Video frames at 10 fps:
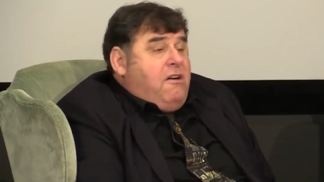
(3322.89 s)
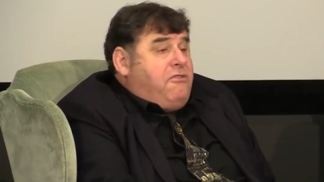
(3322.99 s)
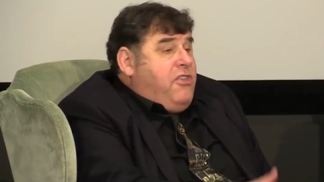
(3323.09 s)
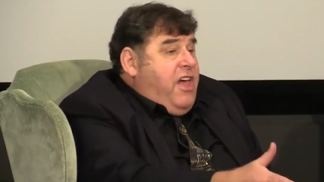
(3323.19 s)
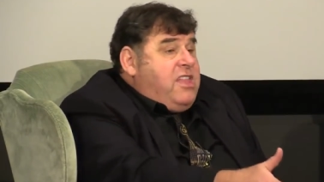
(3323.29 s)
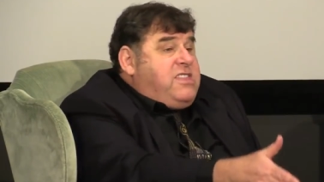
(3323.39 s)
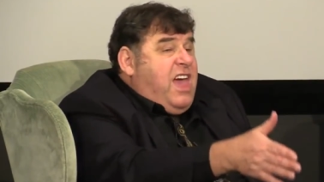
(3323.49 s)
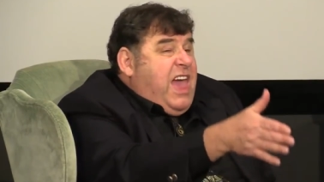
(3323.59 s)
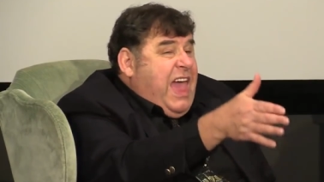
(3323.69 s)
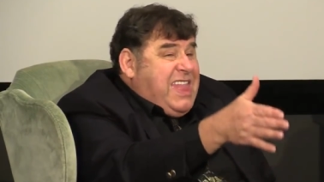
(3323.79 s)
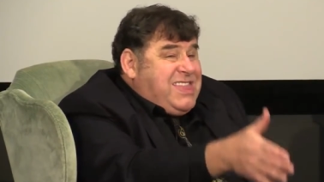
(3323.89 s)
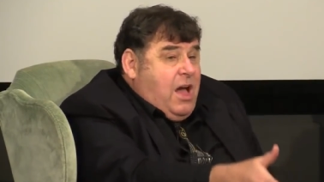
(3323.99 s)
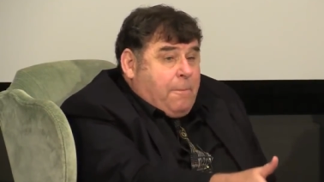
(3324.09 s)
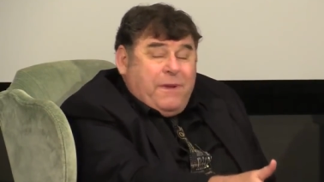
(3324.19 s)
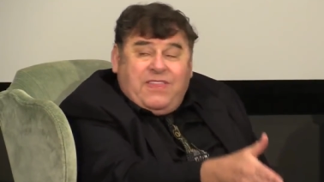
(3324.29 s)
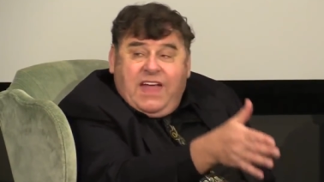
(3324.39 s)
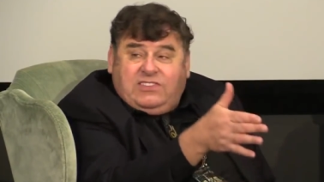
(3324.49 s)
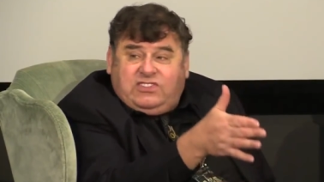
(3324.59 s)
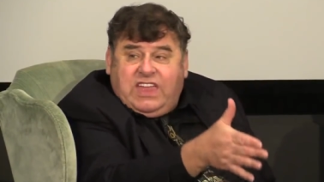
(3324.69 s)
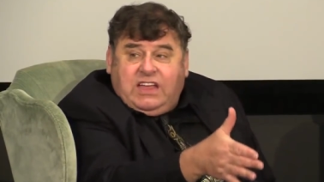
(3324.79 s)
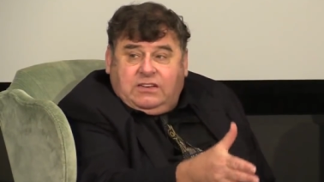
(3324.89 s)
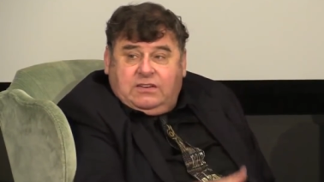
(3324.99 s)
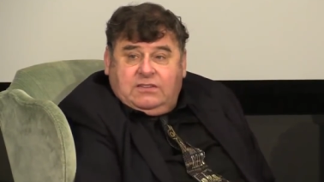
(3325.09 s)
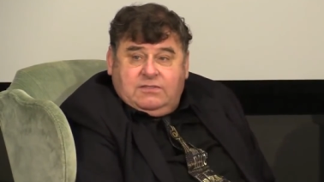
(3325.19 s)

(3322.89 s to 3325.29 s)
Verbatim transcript: for them to end up in that state.